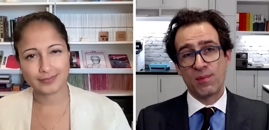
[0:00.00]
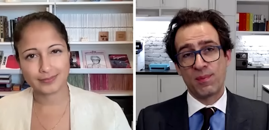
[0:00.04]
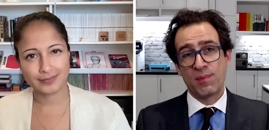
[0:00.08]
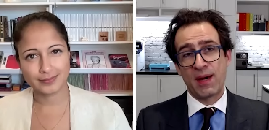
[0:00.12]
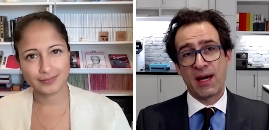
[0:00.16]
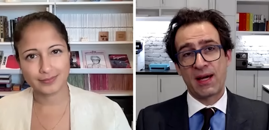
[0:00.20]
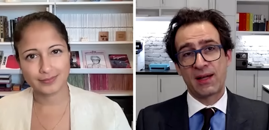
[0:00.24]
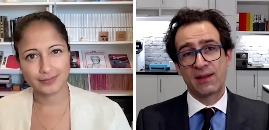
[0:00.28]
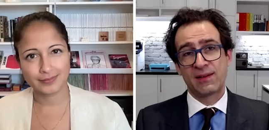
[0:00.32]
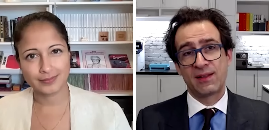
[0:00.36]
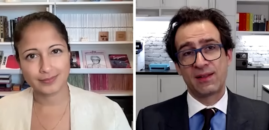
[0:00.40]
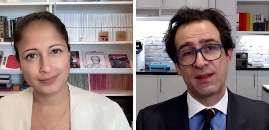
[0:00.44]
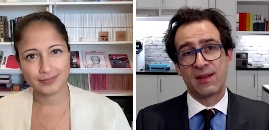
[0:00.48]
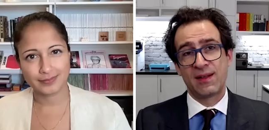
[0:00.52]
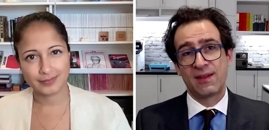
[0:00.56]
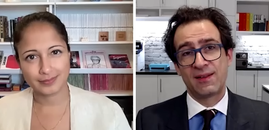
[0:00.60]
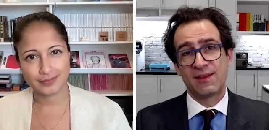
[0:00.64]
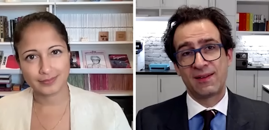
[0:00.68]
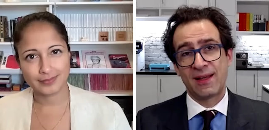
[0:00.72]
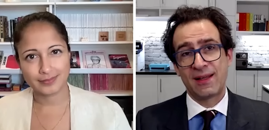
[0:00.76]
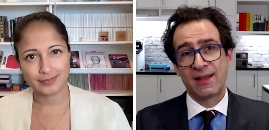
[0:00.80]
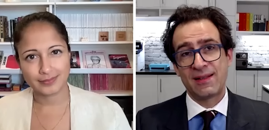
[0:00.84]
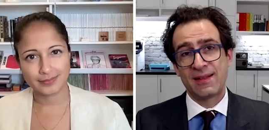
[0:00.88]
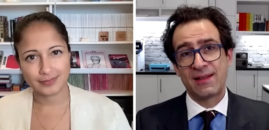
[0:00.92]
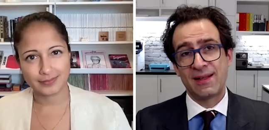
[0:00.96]
Speaker 1: back to this
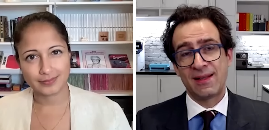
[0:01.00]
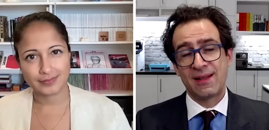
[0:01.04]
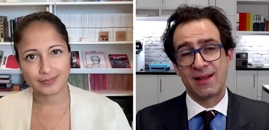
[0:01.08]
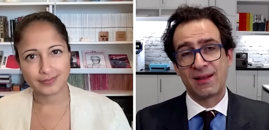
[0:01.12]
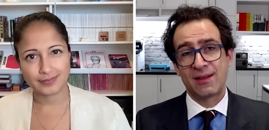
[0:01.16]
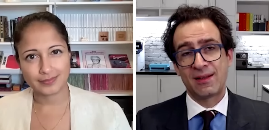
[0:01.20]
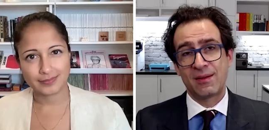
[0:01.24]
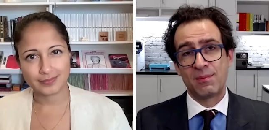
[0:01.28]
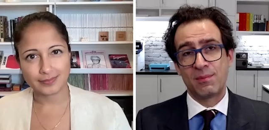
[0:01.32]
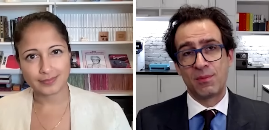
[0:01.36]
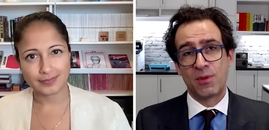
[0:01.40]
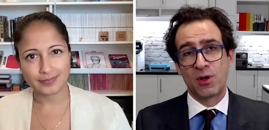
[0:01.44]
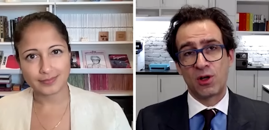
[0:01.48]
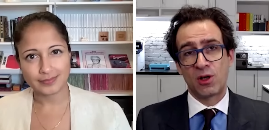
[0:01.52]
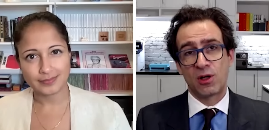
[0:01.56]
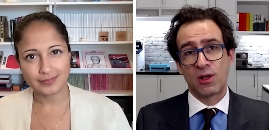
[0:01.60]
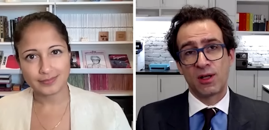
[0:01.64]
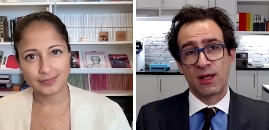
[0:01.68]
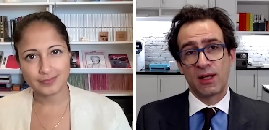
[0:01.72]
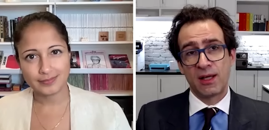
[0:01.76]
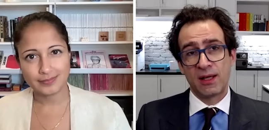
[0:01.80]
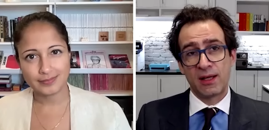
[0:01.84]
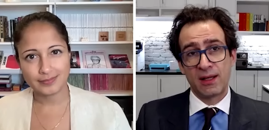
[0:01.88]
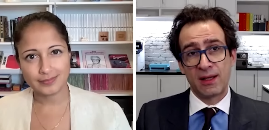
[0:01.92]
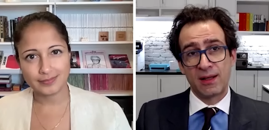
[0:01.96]
idea that the
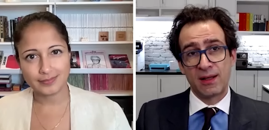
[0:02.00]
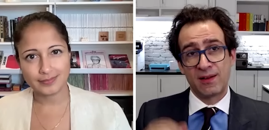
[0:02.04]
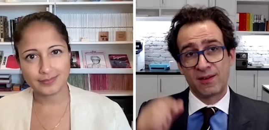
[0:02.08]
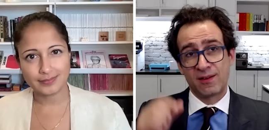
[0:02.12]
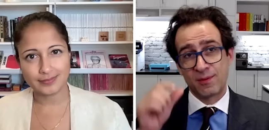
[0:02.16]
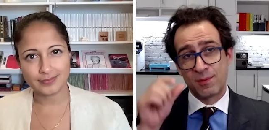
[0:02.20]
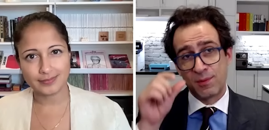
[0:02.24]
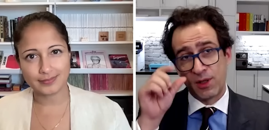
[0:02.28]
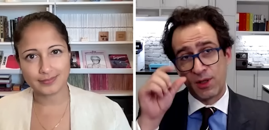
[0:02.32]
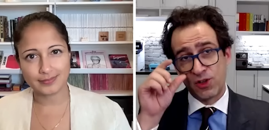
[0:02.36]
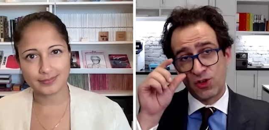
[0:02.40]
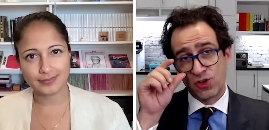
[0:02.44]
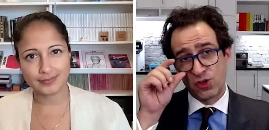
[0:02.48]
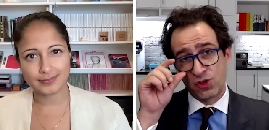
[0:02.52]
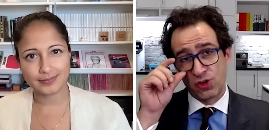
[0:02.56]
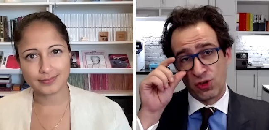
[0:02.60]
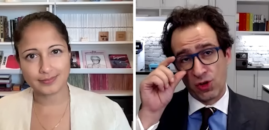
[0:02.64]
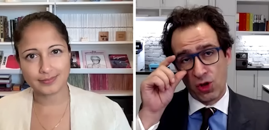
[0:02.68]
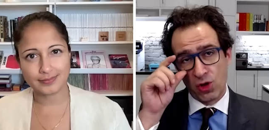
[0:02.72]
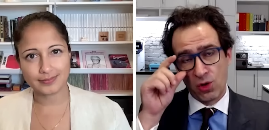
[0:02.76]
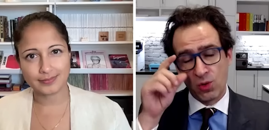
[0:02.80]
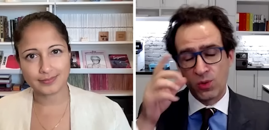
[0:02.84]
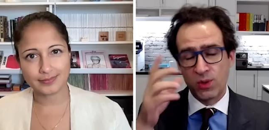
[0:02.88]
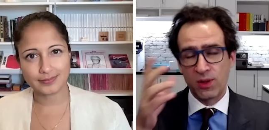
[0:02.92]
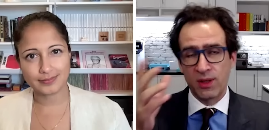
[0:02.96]
market is much
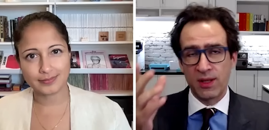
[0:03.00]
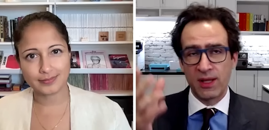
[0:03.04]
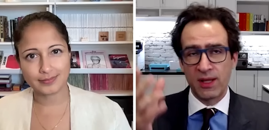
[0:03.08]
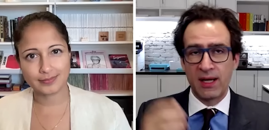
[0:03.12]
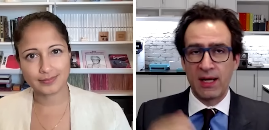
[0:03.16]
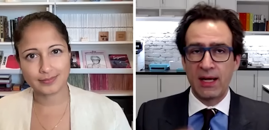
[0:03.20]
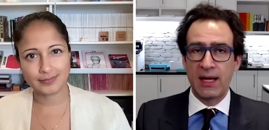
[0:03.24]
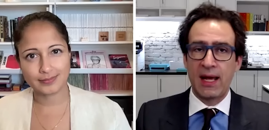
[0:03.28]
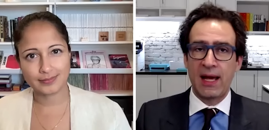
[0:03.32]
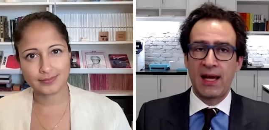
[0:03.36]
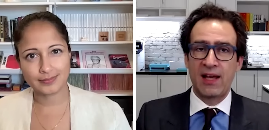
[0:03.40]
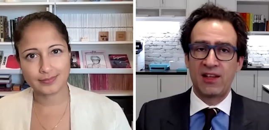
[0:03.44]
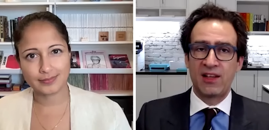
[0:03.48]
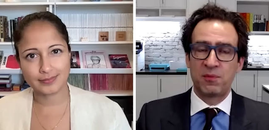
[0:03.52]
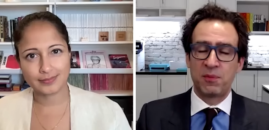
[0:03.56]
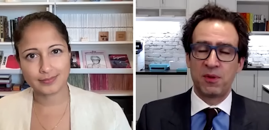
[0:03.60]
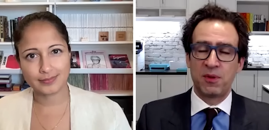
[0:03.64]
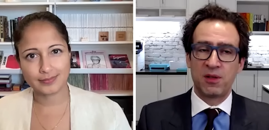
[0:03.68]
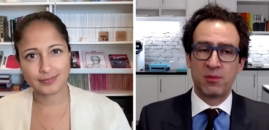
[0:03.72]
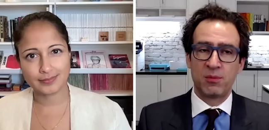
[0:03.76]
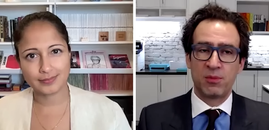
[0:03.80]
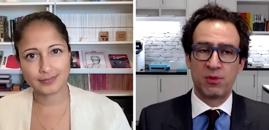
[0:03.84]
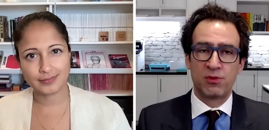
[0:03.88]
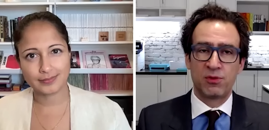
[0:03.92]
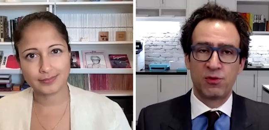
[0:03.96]
slower than it has been in
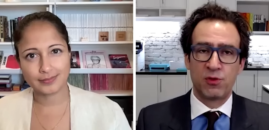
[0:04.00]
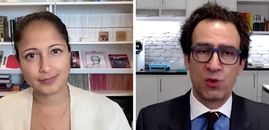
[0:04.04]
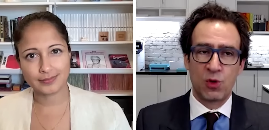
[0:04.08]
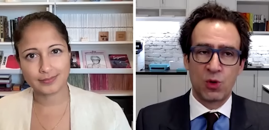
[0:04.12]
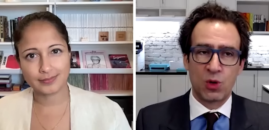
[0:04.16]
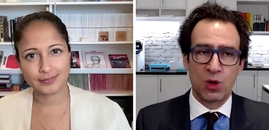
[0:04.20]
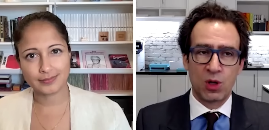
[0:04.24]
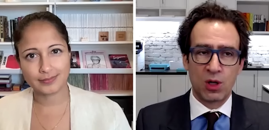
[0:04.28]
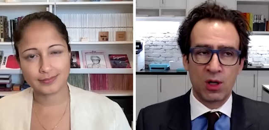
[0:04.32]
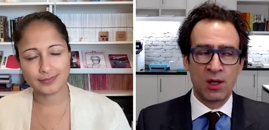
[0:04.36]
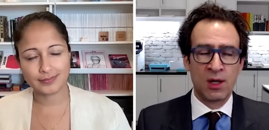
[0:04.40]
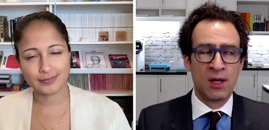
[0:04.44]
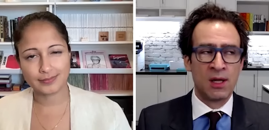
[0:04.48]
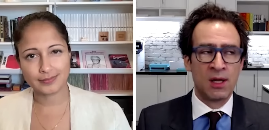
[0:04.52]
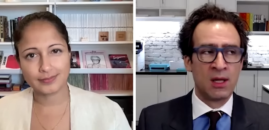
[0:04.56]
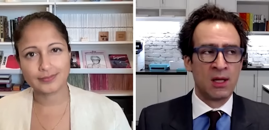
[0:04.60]
before,